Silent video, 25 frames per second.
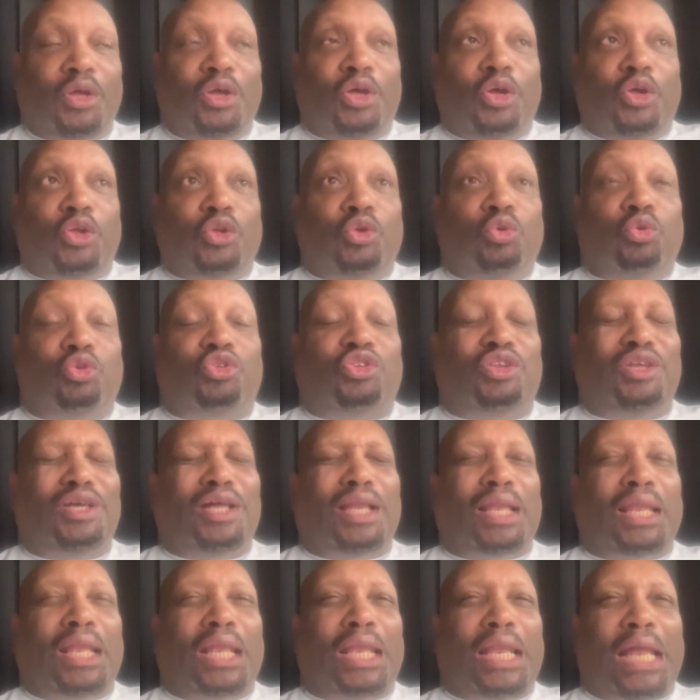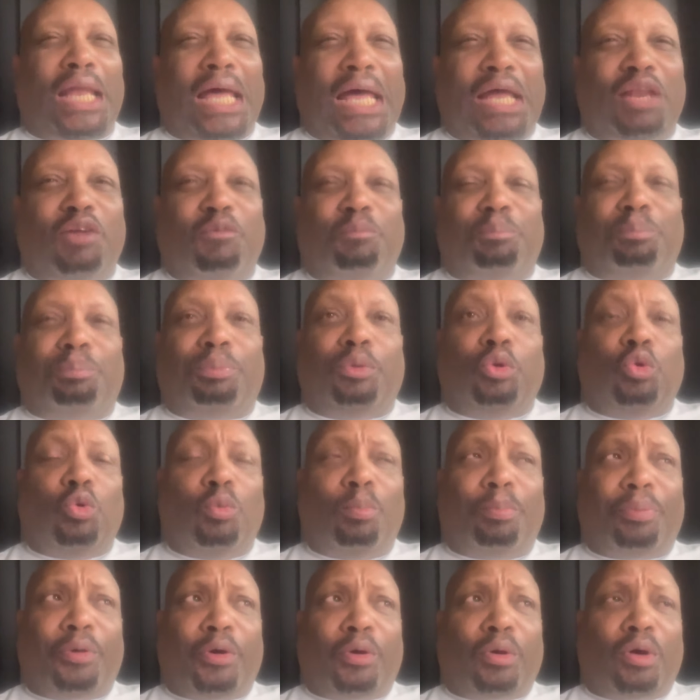you'll see a lot of
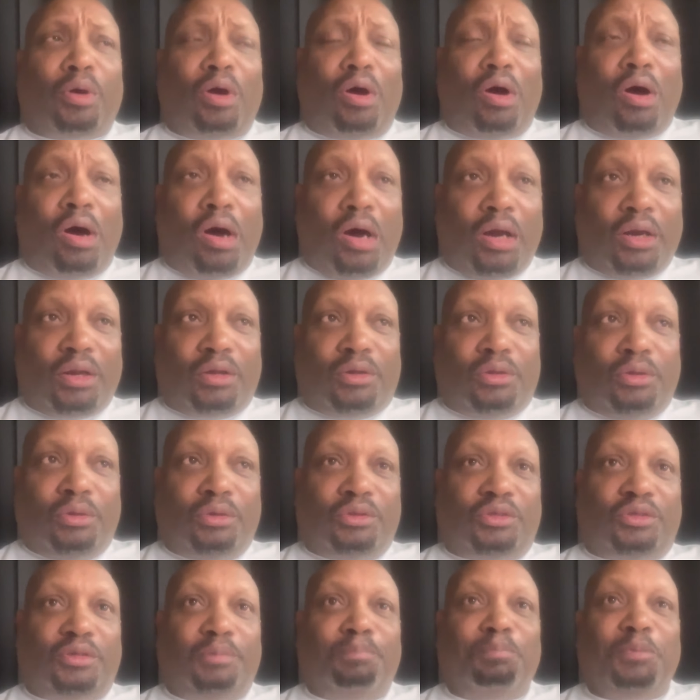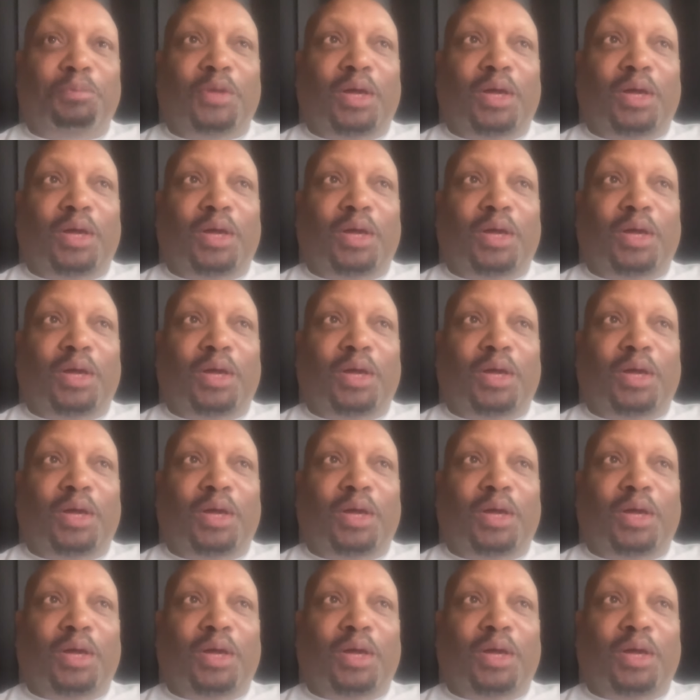Bloomberg articles